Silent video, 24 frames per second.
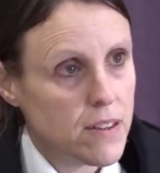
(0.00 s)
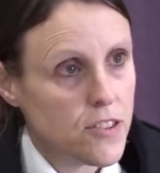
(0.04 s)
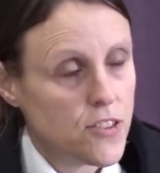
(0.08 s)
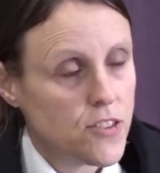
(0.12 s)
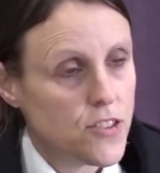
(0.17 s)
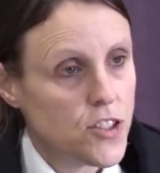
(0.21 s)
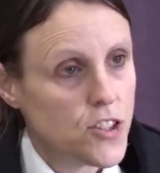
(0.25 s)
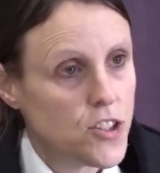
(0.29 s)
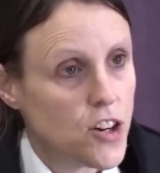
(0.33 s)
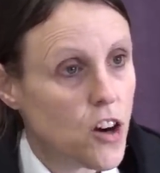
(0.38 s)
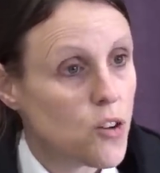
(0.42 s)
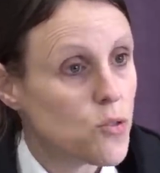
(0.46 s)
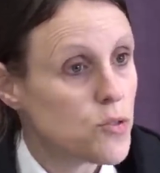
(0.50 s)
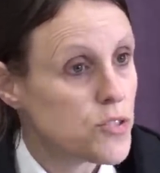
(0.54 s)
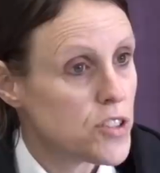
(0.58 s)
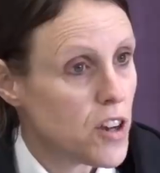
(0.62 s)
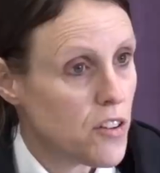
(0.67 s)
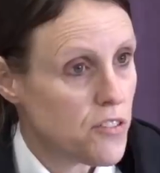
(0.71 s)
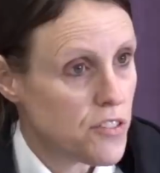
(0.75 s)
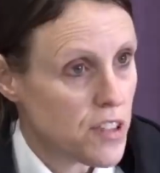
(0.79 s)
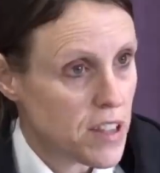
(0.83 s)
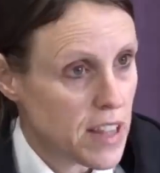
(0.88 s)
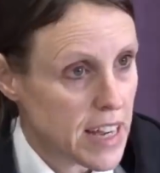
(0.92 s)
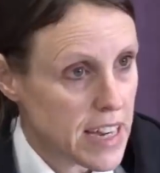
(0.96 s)
The dog was
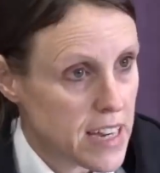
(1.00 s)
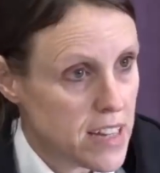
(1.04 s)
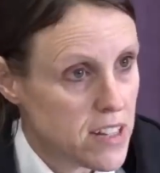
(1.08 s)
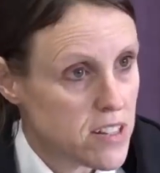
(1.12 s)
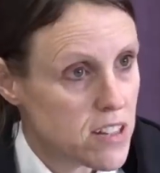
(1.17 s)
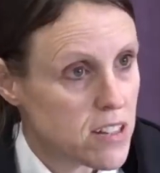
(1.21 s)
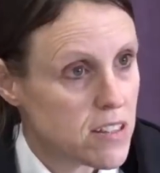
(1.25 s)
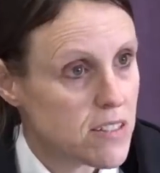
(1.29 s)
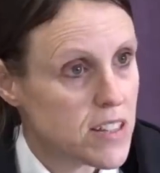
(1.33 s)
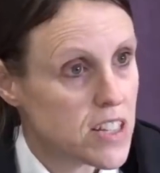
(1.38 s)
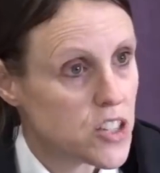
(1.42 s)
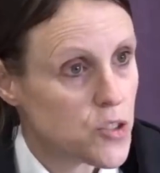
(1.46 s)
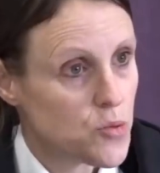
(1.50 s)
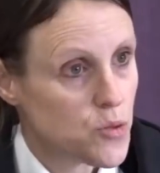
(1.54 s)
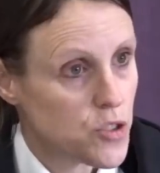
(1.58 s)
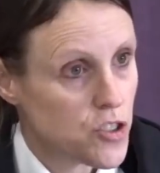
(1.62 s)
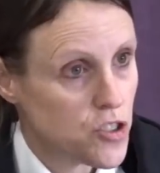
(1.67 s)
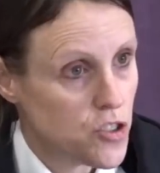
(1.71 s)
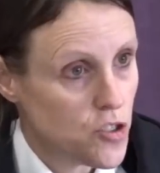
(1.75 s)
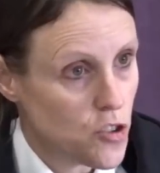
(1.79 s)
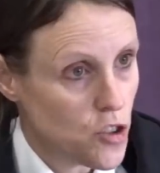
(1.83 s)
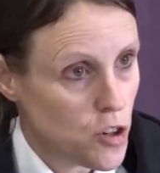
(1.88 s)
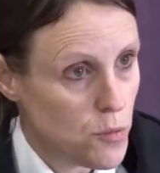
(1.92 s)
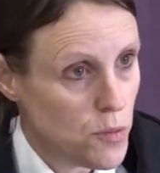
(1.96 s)
off the lead. This was
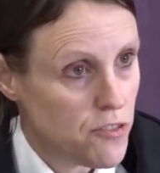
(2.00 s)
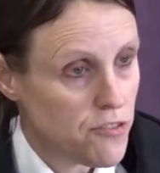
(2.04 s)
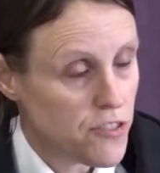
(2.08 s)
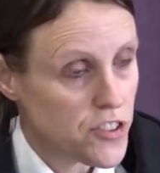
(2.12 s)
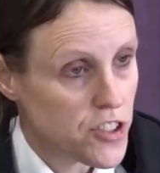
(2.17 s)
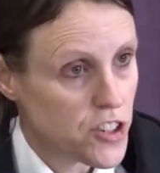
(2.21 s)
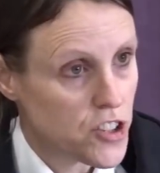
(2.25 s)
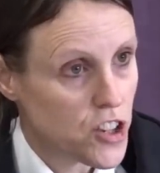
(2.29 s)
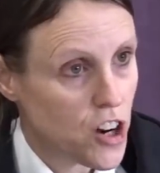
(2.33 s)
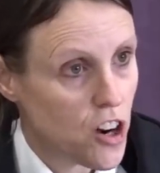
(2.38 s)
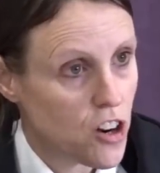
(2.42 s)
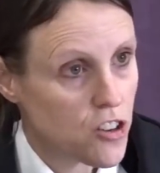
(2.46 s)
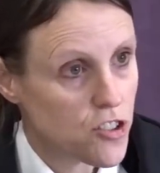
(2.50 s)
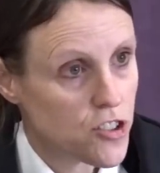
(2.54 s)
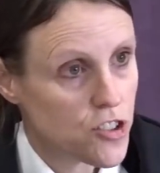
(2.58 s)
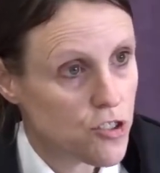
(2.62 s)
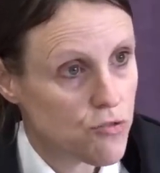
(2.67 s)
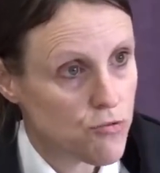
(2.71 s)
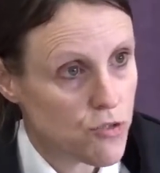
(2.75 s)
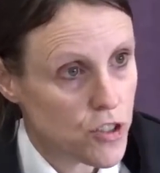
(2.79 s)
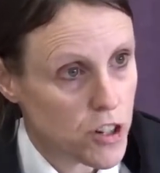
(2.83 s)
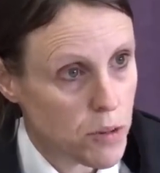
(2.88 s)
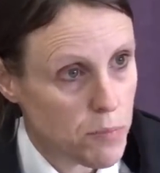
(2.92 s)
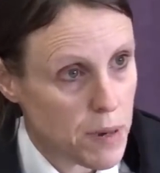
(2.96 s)
normal for the dog to
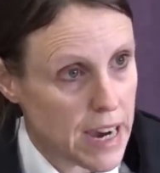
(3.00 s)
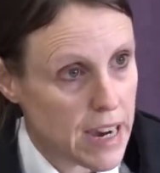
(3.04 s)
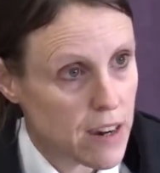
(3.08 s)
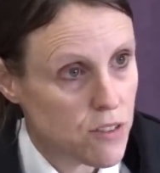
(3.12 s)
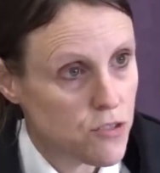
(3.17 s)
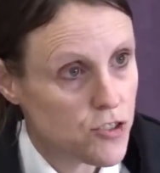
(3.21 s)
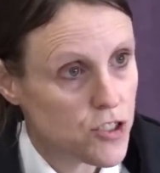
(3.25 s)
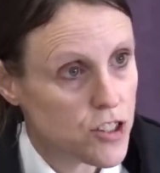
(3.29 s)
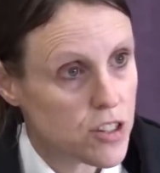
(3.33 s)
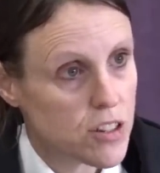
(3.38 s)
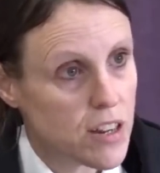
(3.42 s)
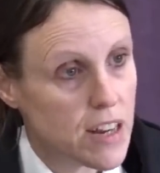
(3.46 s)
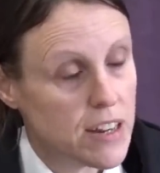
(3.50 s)
run about,